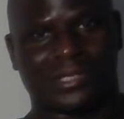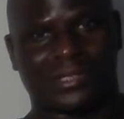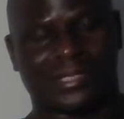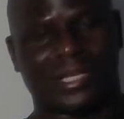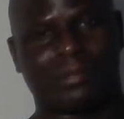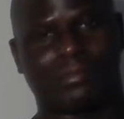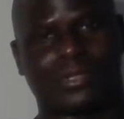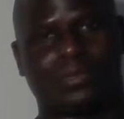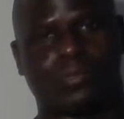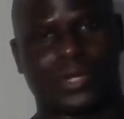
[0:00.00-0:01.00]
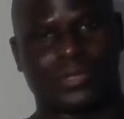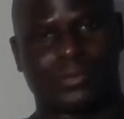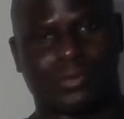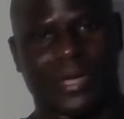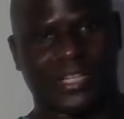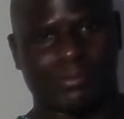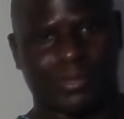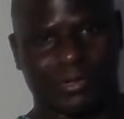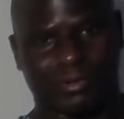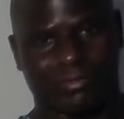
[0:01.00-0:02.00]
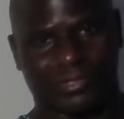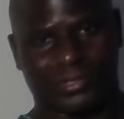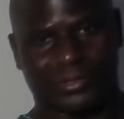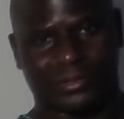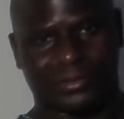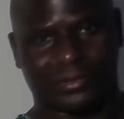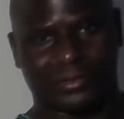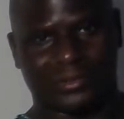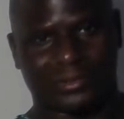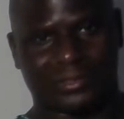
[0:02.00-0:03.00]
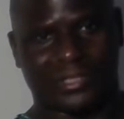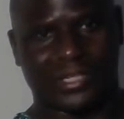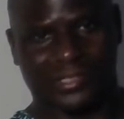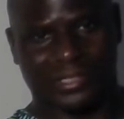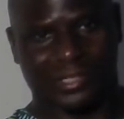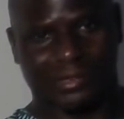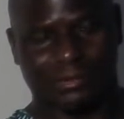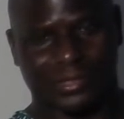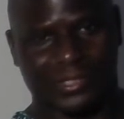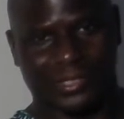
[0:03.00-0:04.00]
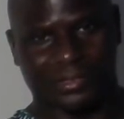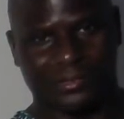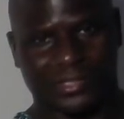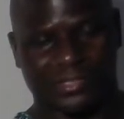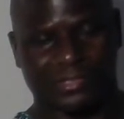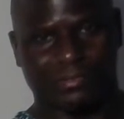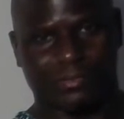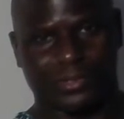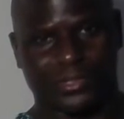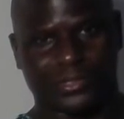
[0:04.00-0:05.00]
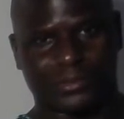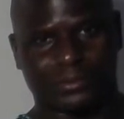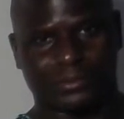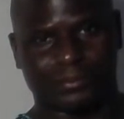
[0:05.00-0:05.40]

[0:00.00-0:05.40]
Tell me, what do you guys make of it? Let's take a look again. Here's the footage.